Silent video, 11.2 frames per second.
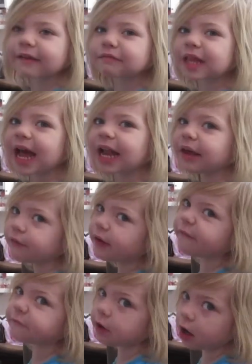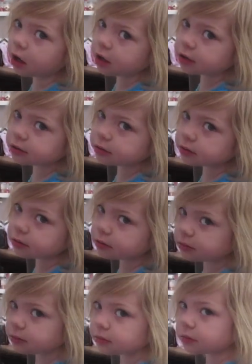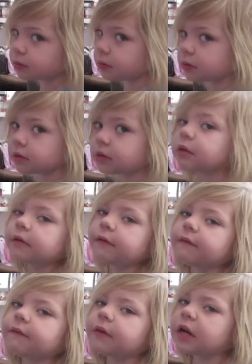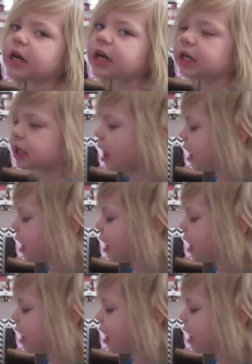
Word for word: give Daddy one first. You are. First.